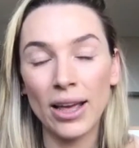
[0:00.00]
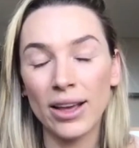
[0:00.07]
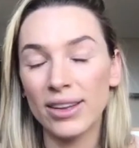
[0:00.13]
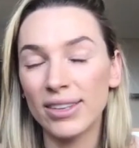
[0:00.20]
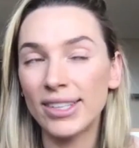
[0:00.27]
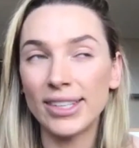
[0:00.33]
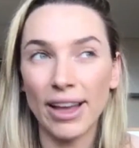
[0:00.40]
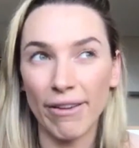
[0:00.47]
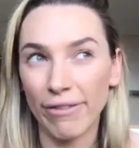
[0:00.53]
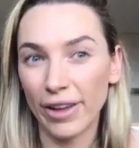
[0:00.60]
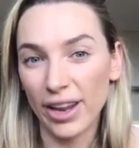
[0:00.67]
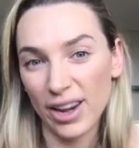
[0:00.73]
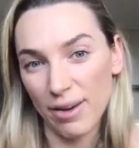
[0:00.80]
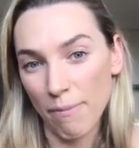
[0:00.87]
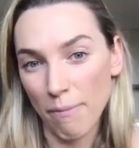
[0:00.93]

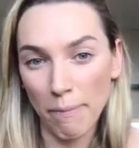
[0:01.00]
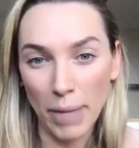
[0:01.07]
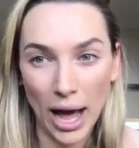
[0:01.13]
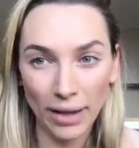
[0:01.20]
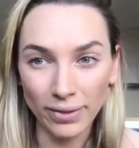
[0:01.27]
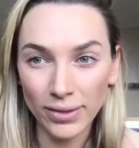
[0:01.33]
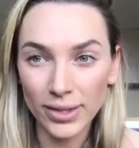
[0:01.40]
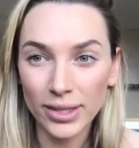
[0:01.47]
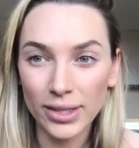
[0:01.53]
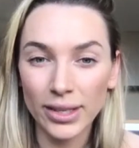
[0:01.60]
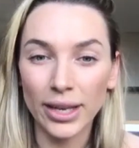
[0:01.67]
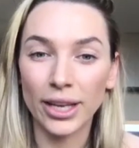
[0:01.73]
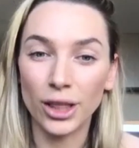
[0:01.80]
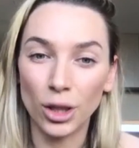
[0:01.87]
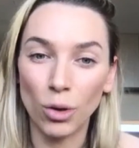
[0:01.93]
seven months
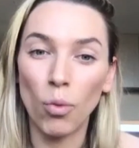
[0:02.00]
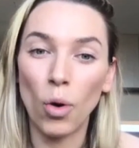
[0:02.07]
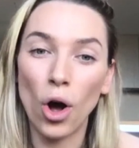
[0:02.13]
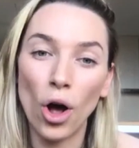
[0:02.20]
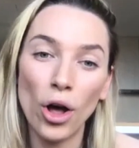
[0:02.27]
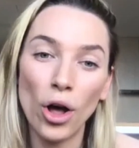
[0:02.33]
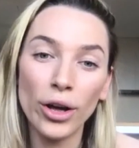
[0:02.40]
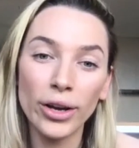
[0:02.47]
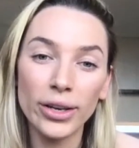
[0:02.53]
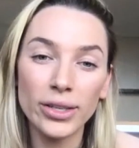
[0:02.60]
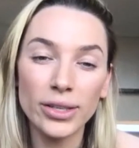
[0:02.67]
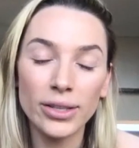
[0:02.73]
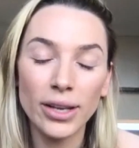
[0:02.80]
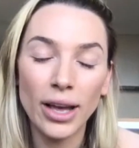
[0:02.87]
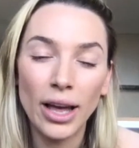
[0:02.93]
in the works.